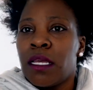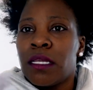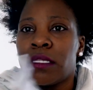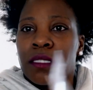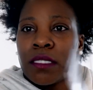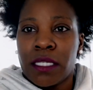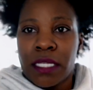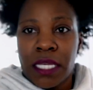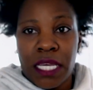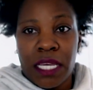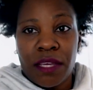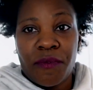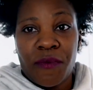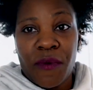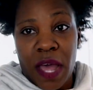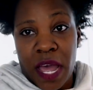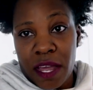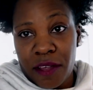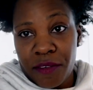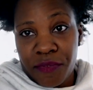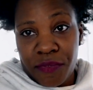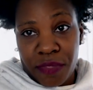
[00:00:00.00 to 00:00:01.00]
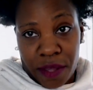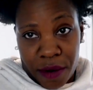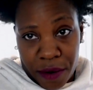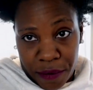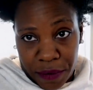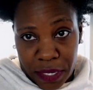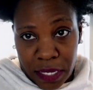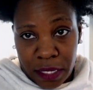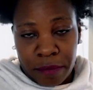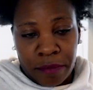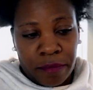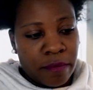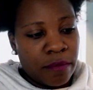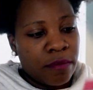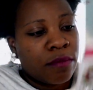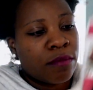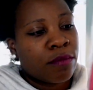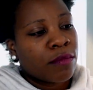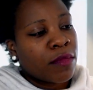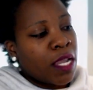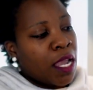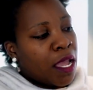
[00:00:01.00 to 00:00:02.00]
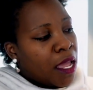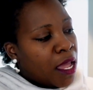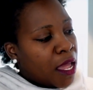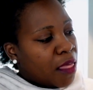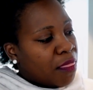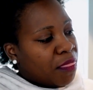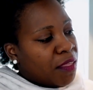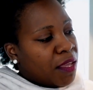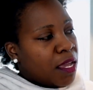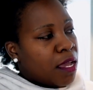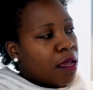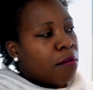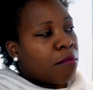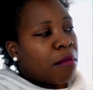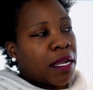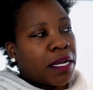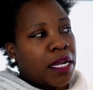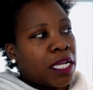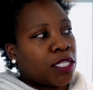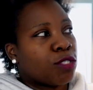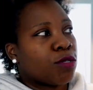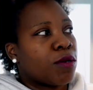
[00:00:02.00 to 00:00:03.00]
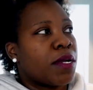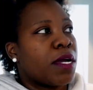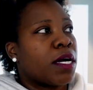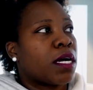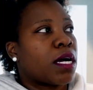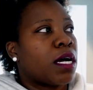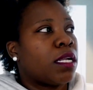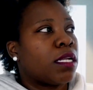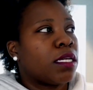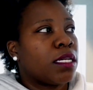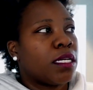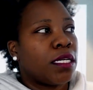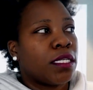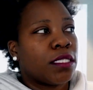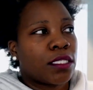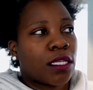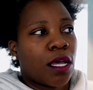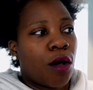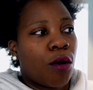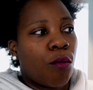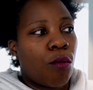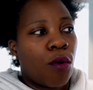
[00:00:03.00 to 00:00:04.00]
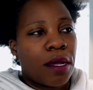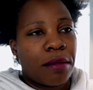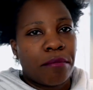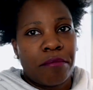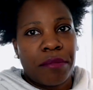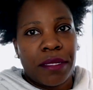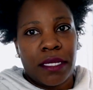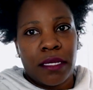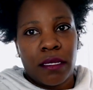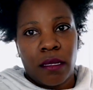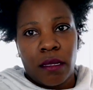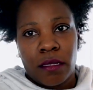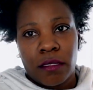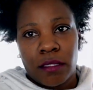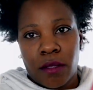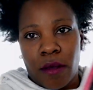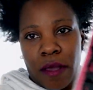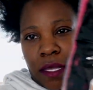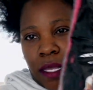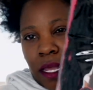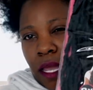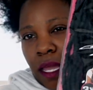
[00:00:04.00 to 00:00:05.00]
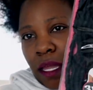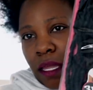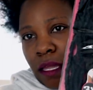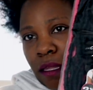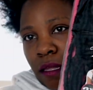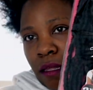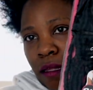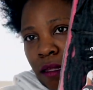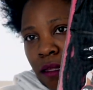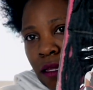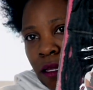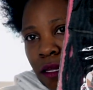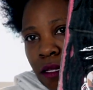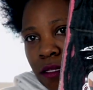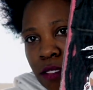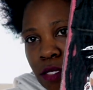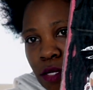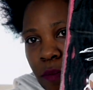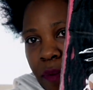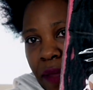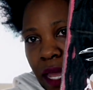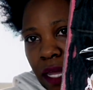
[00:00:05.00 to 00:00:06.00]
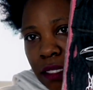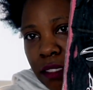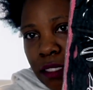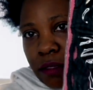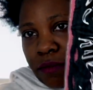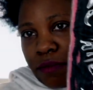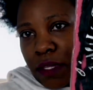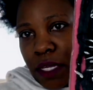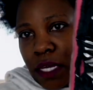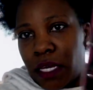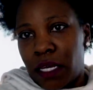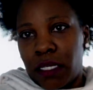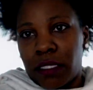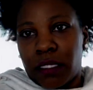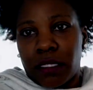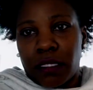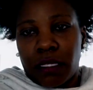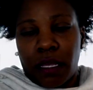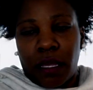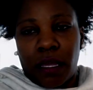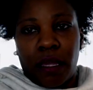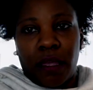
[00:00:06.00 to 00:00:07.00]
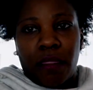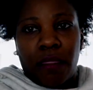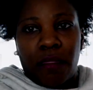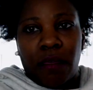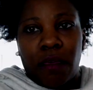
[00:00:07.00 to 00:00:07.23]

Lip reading: T530. And then my natural hair color is 1B. So I got 2 packs of this and